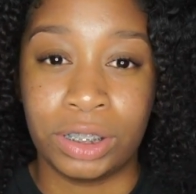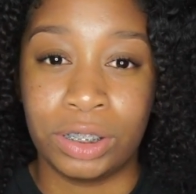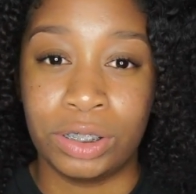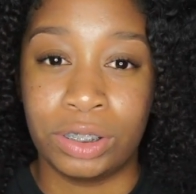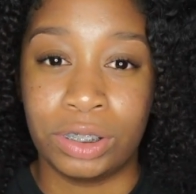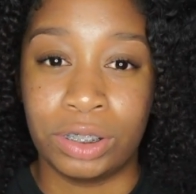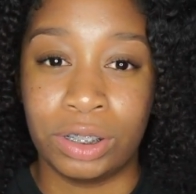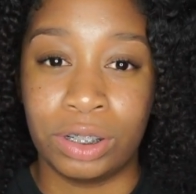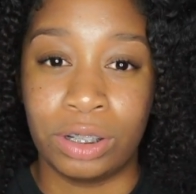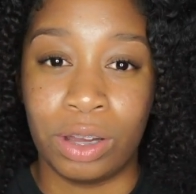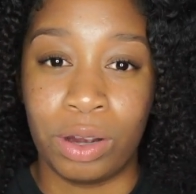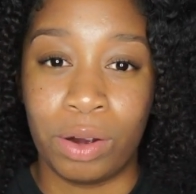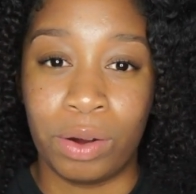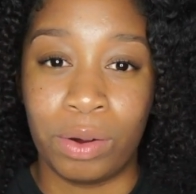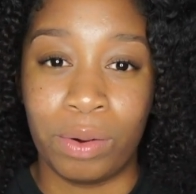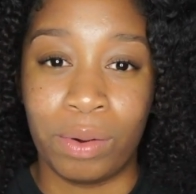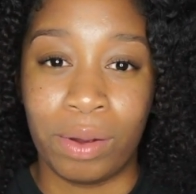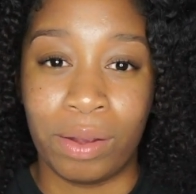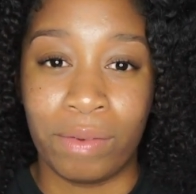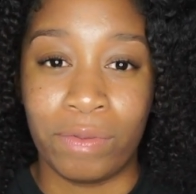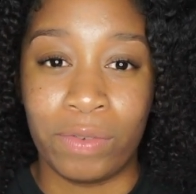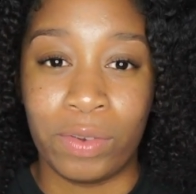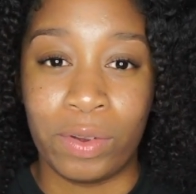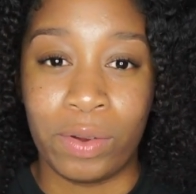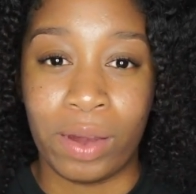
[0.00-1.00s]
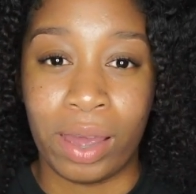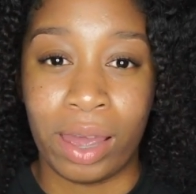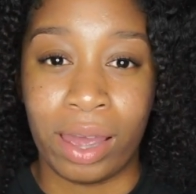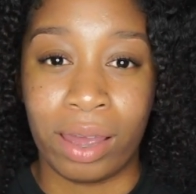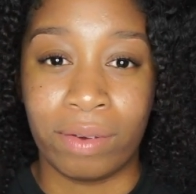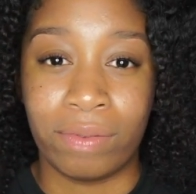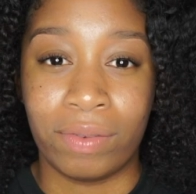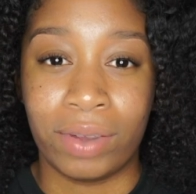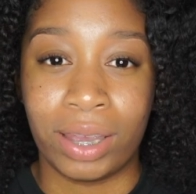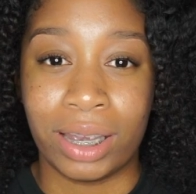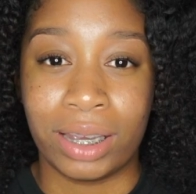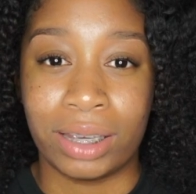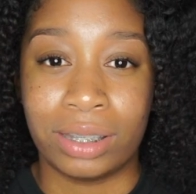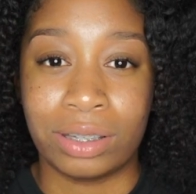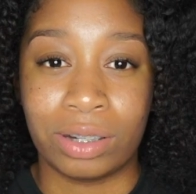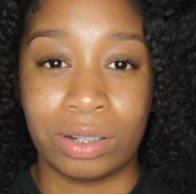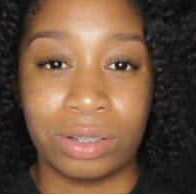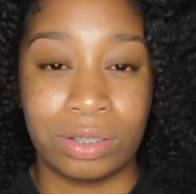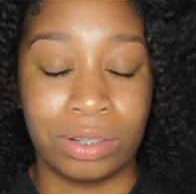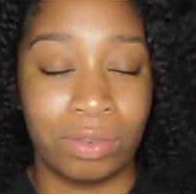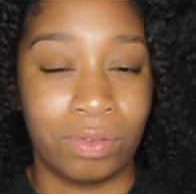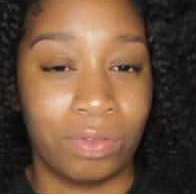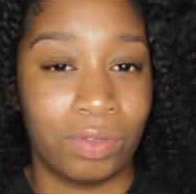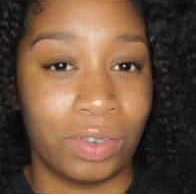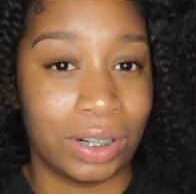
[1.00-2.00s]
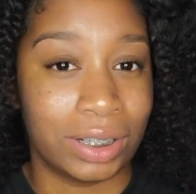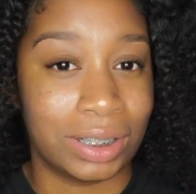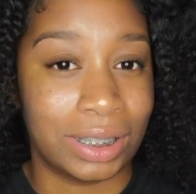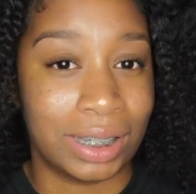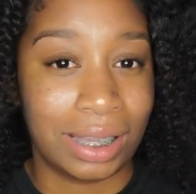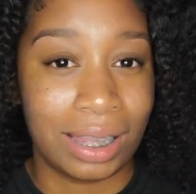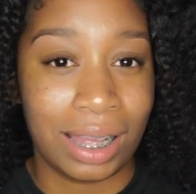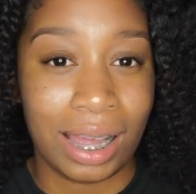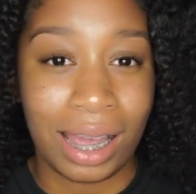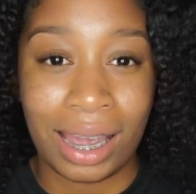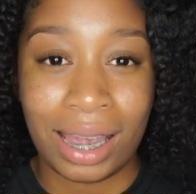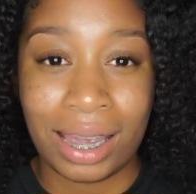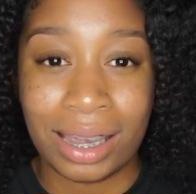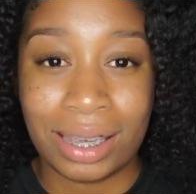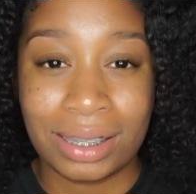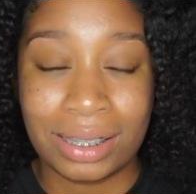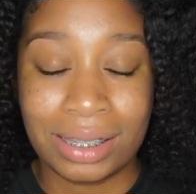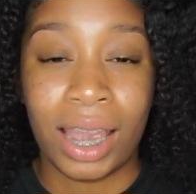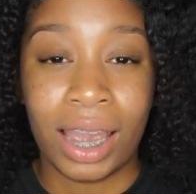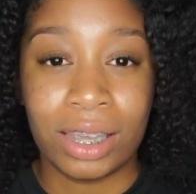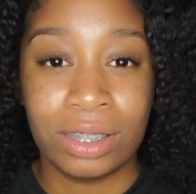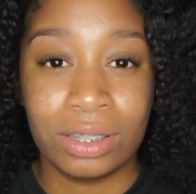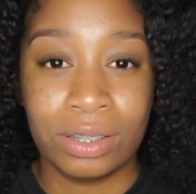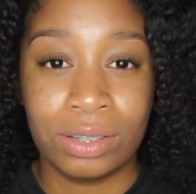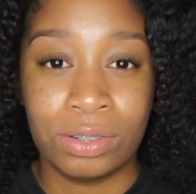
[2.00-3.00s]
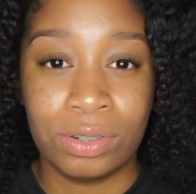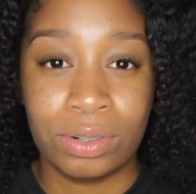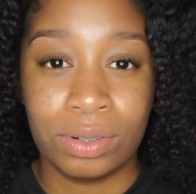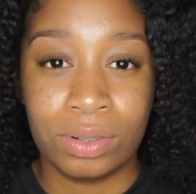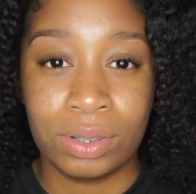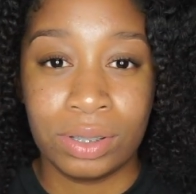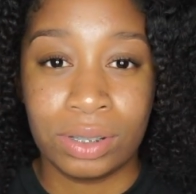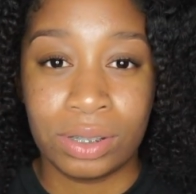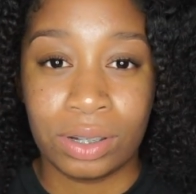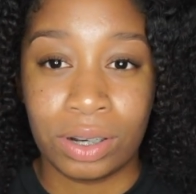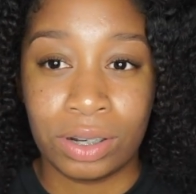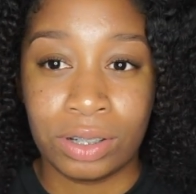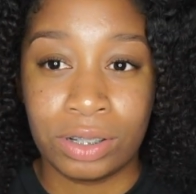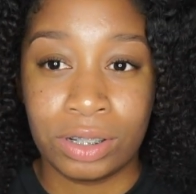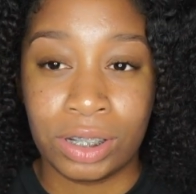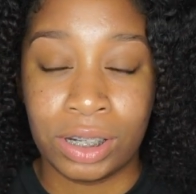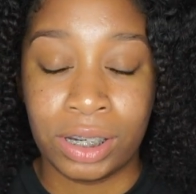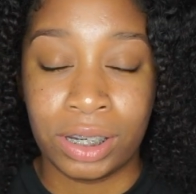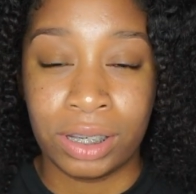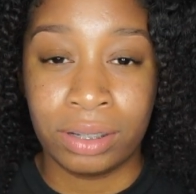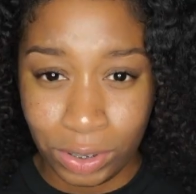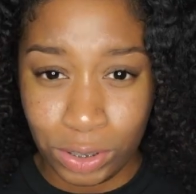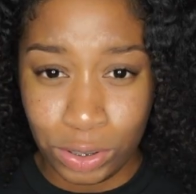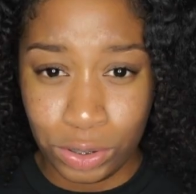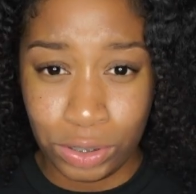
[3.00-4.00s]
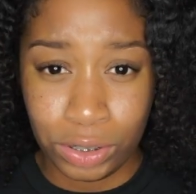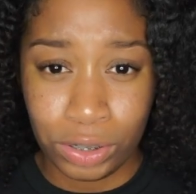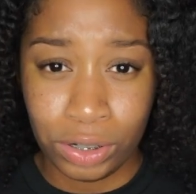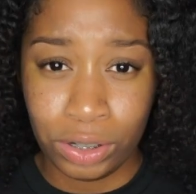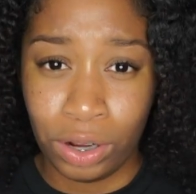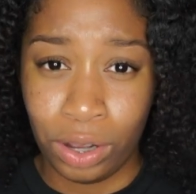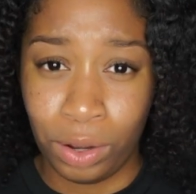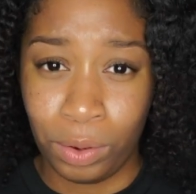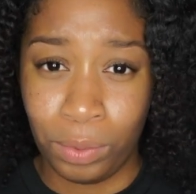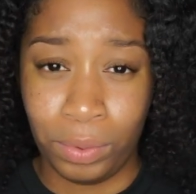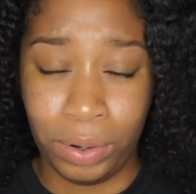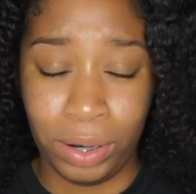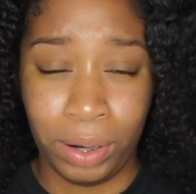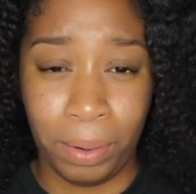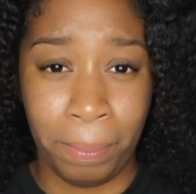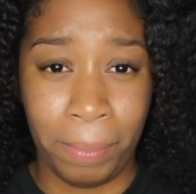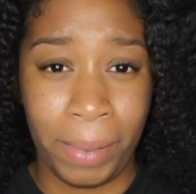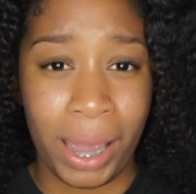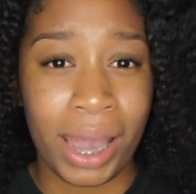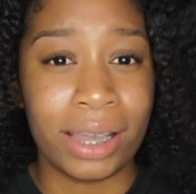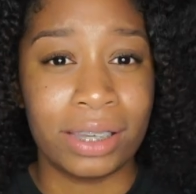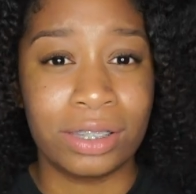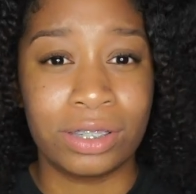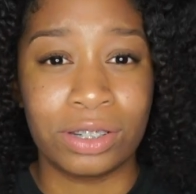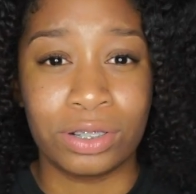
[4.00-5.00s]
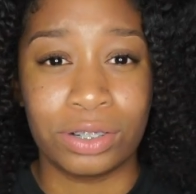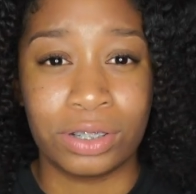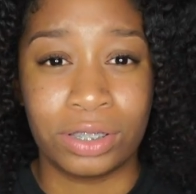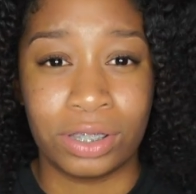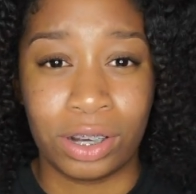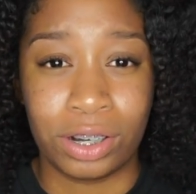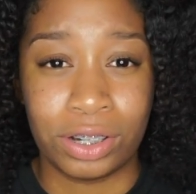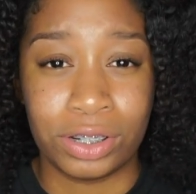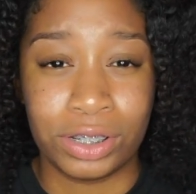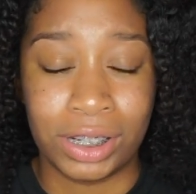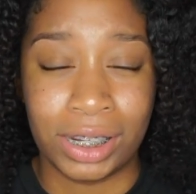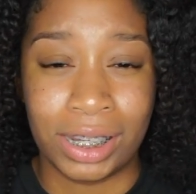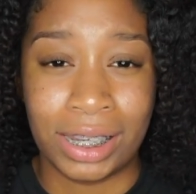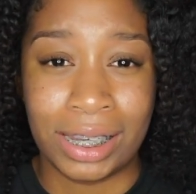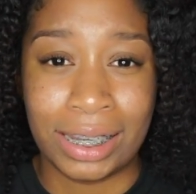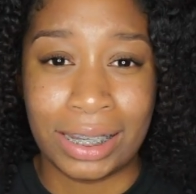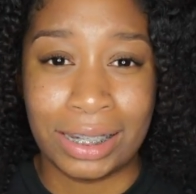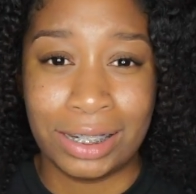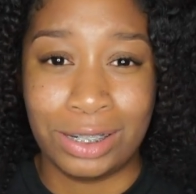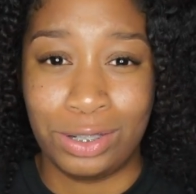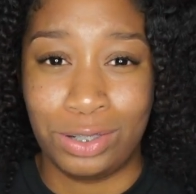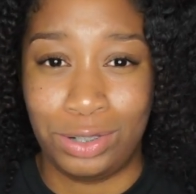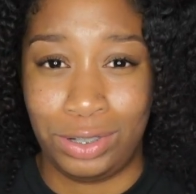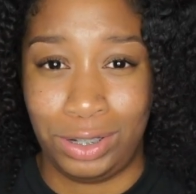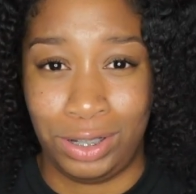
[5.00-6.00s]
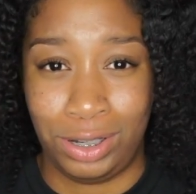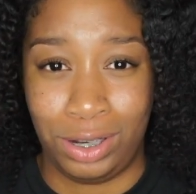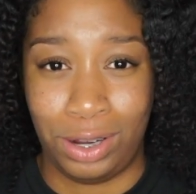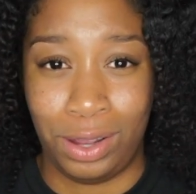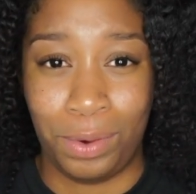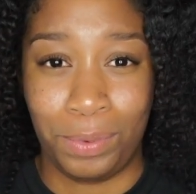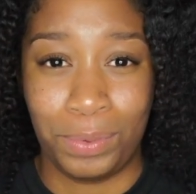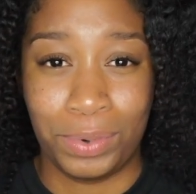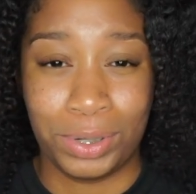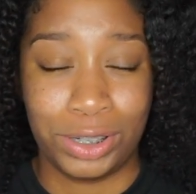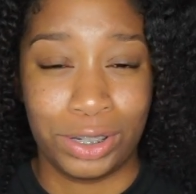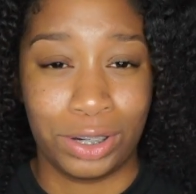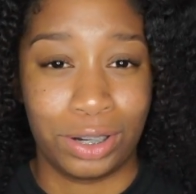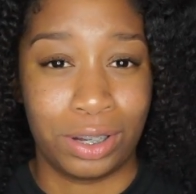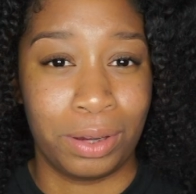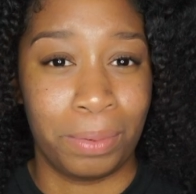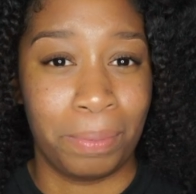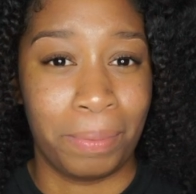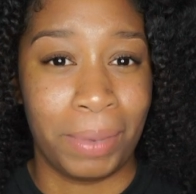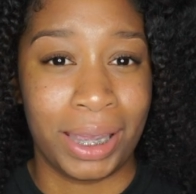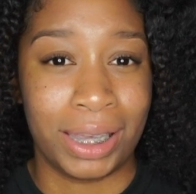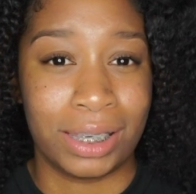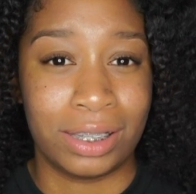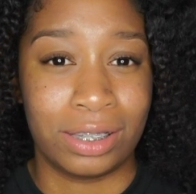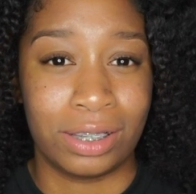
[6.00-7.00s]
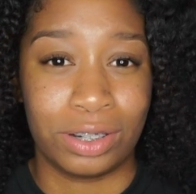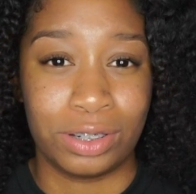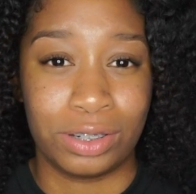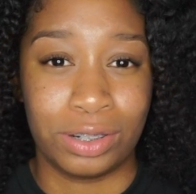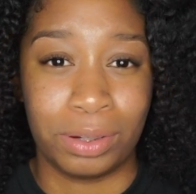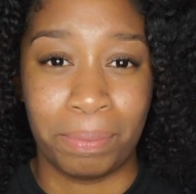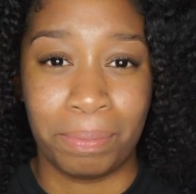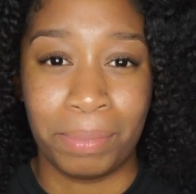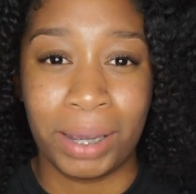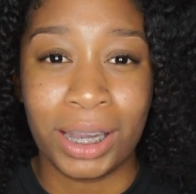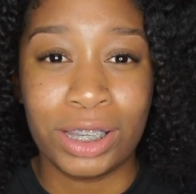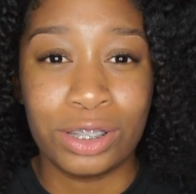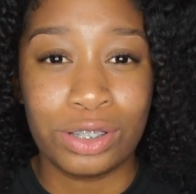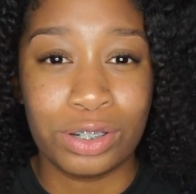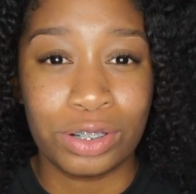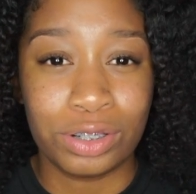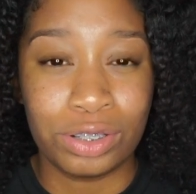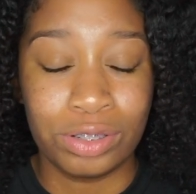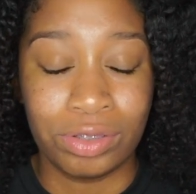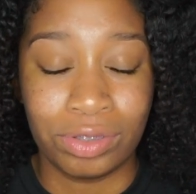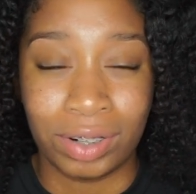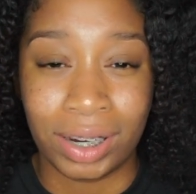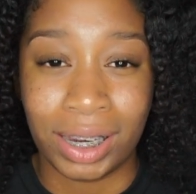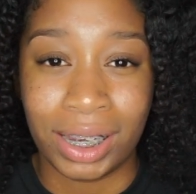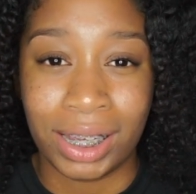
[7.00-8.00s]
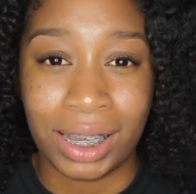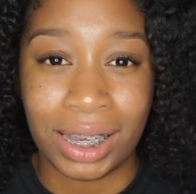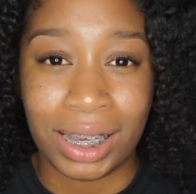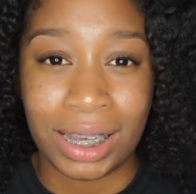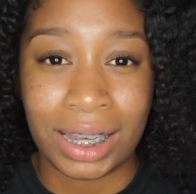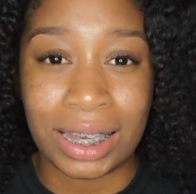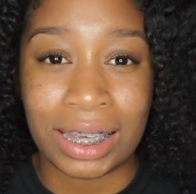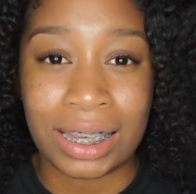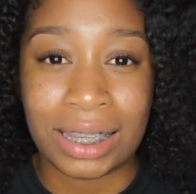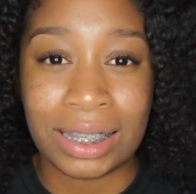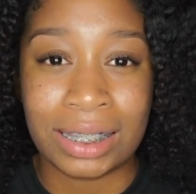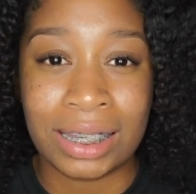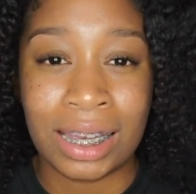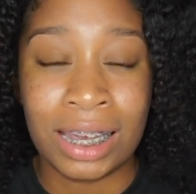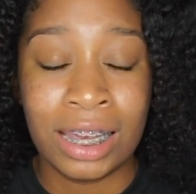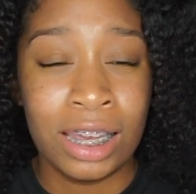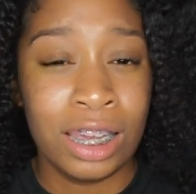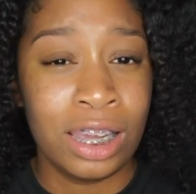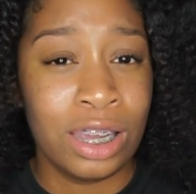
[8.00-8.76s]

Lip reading: You should know if you have a sergeant first class as a drill sergeant. You should know what a master sergeant is. You should know what your command sergeant major's rank is.